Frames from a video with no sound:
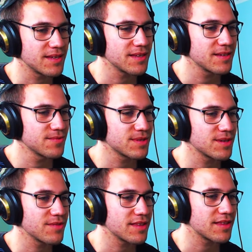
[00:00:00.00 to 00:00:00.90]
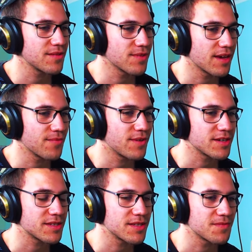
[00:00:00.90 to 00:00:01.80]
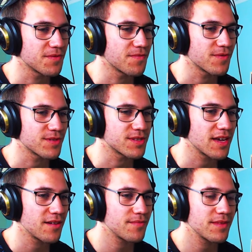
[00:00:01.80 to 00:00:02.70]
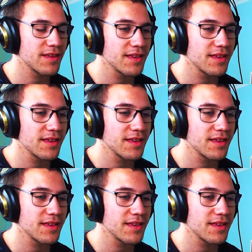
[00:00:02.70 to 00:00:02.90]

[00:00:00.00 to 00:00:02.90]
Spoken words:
a great thing when I watched this for the first time,